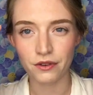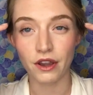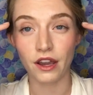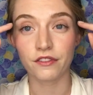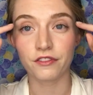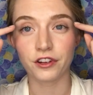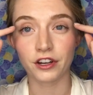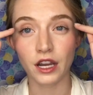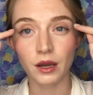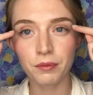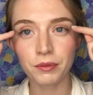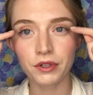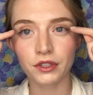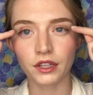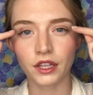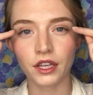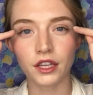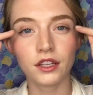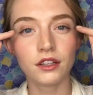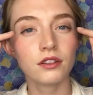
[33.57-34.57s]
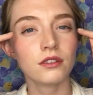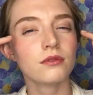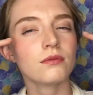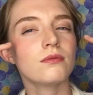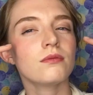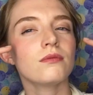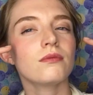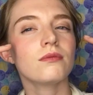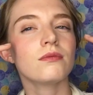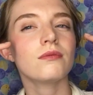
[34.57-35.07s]
You have your upper lid
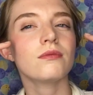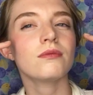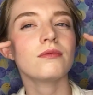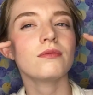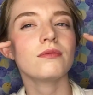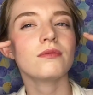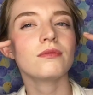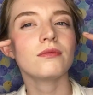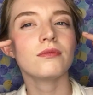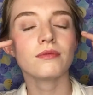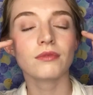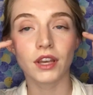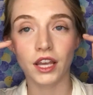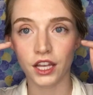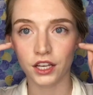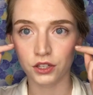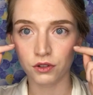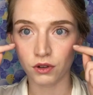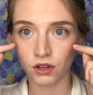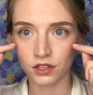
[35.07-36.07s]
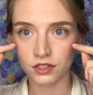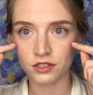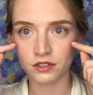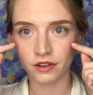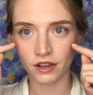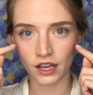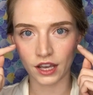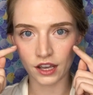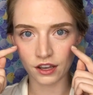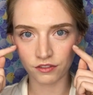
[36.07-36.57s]
and you also
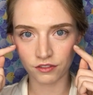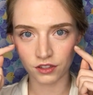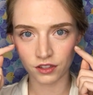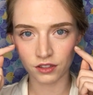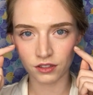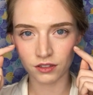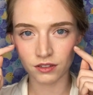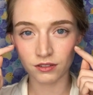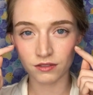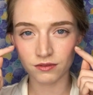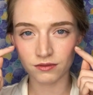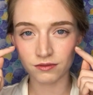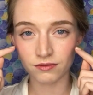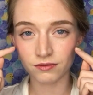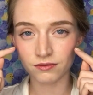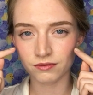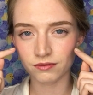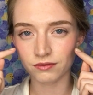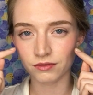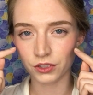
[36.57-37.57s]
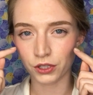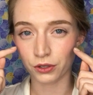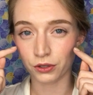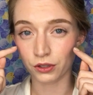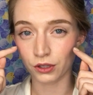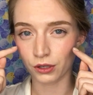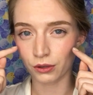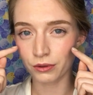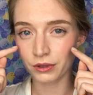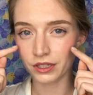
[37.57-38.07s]
have your
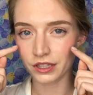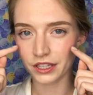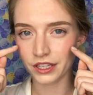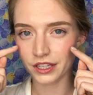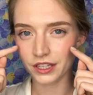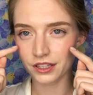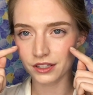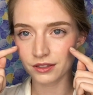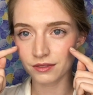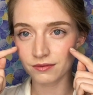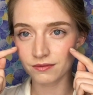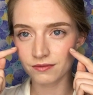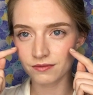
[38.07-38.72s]
lower lid.